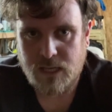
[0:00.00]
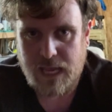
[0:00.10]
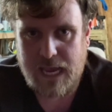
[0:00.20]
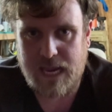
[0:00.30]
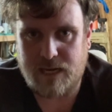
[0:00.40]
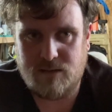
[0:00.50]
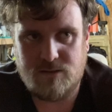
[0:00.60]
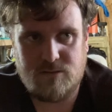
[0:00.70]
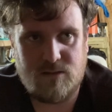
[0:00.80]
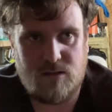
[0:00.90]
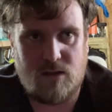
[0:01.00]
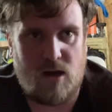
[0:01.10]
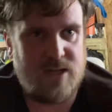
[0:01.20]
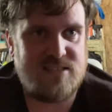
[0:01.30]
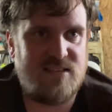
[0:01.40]
And
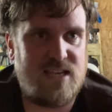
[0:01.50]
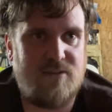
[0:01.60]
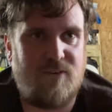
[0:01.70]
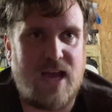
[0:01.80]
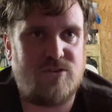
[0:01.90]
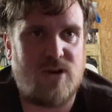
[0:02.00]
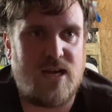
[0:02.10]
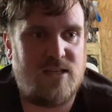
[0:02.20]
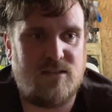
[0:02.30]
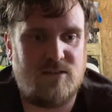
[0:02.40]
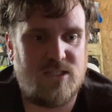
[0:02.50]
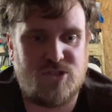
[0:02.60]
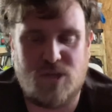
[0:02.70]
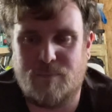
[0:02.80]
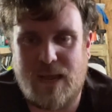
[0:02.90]
honestly, if I tried to
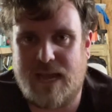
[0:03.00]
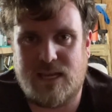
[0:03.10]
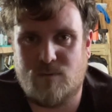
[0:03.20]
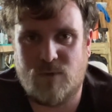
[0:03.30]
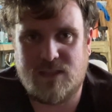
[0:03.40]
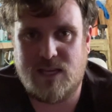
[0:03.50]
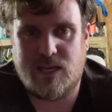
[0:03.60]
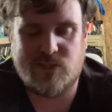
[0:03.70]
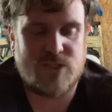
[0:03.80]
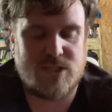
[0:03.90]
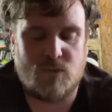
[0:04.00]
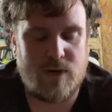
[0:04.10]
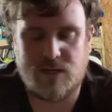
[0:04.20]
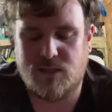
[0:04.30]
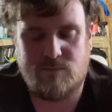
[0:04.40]
jump back in with it, it's just
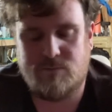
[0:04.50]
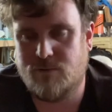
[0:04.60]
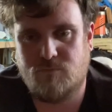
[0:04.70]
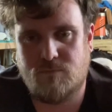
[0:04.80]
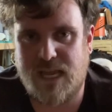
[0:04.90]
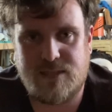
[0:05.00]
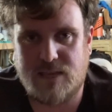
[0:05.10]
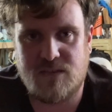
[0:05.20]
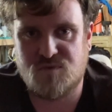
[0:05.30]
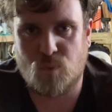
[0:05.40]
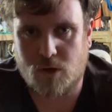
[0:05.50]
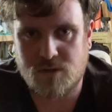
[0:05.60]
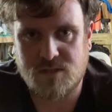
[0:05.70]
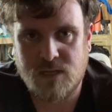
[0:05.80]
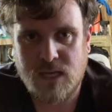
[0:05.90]
going to make things
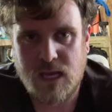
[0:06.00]
worse.